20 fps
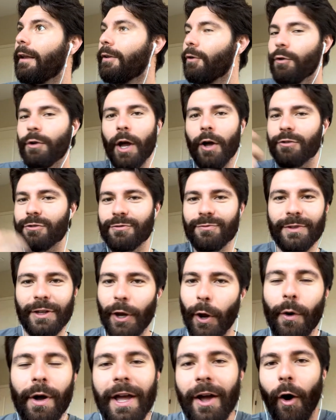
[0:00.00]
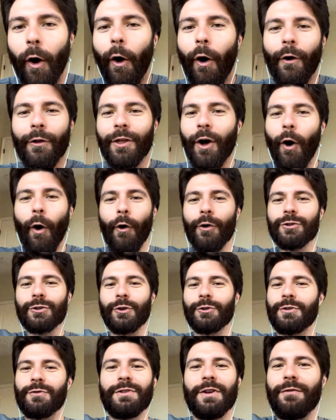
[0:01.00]
Who knows? You know, all all
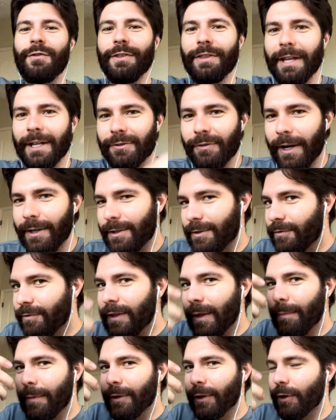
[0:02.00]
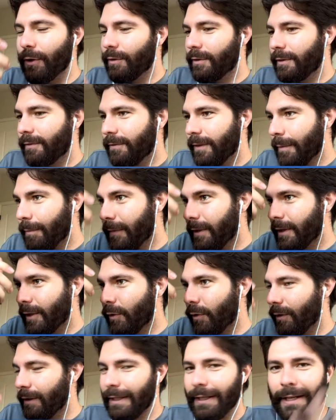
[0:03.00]
sorts of different things. Right, just flipping the flipping the.
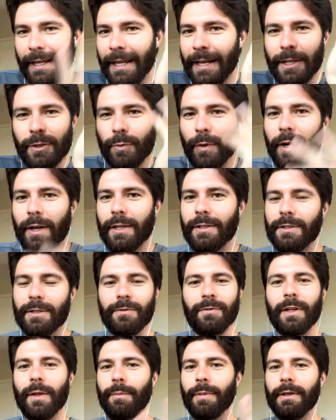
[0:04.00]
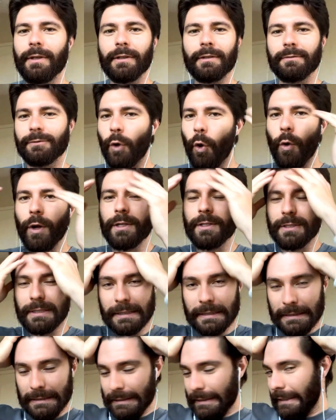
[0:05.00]
it, it is what it is. Just flipping
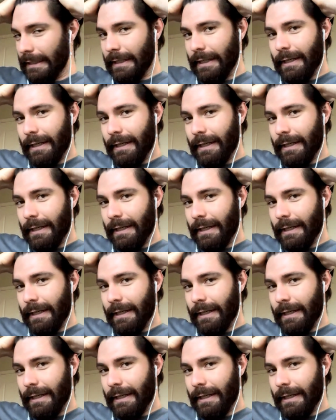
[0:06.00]
coins.